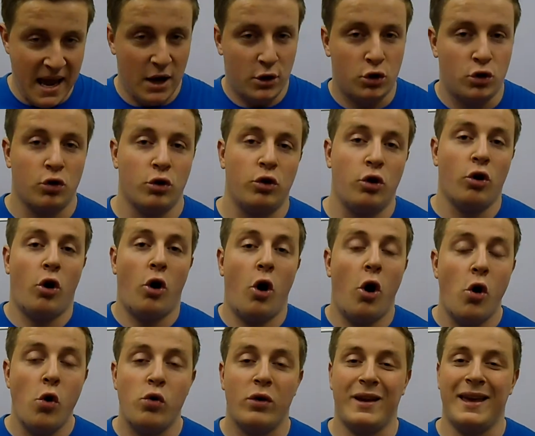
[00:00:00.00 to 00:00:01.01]
Make sure you
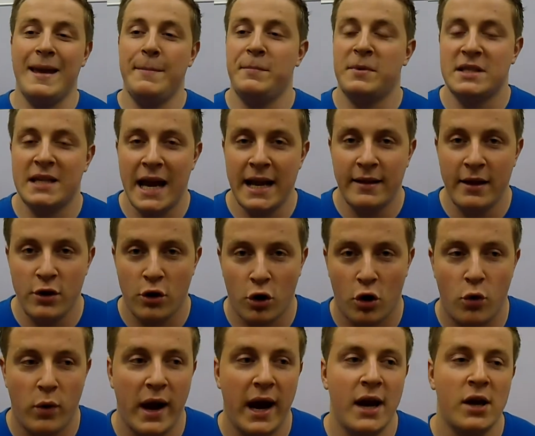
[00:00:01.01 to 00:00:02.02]
all keep sending
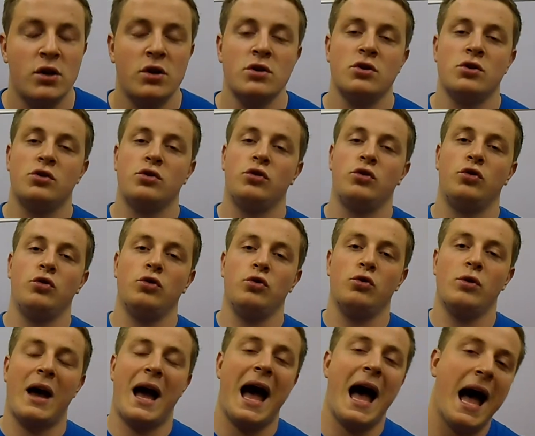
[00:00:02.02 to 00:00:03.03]
your questions
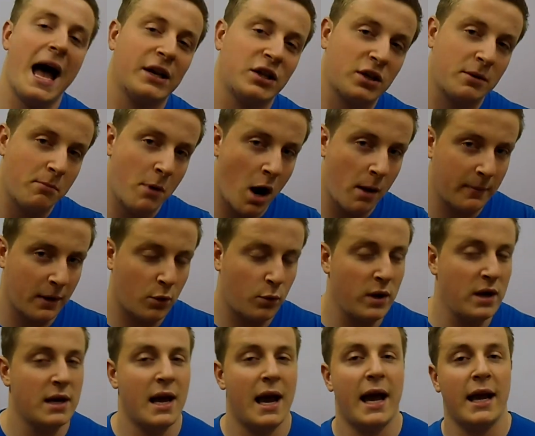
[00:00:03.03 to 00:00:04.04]
to
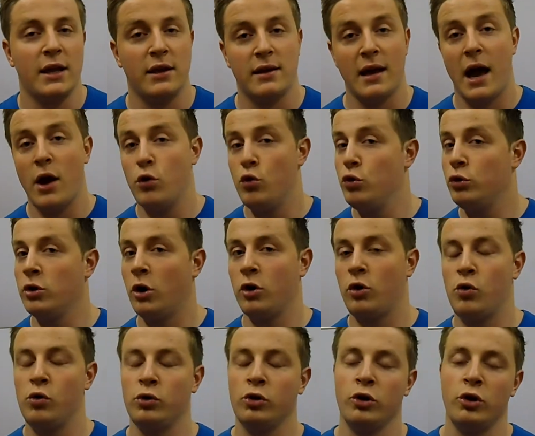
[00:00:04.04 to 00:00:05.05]

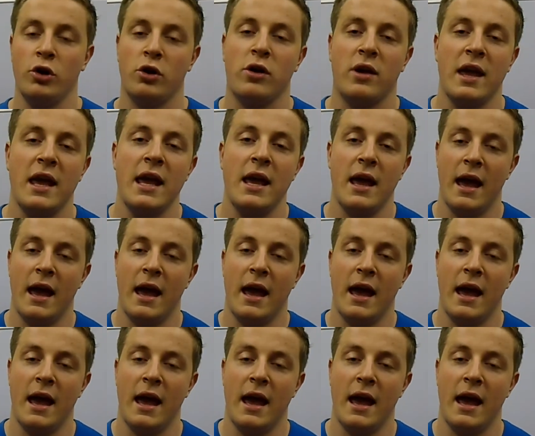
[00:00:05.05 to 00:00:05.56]
askmarkmcqueen@yahoo.co.uk.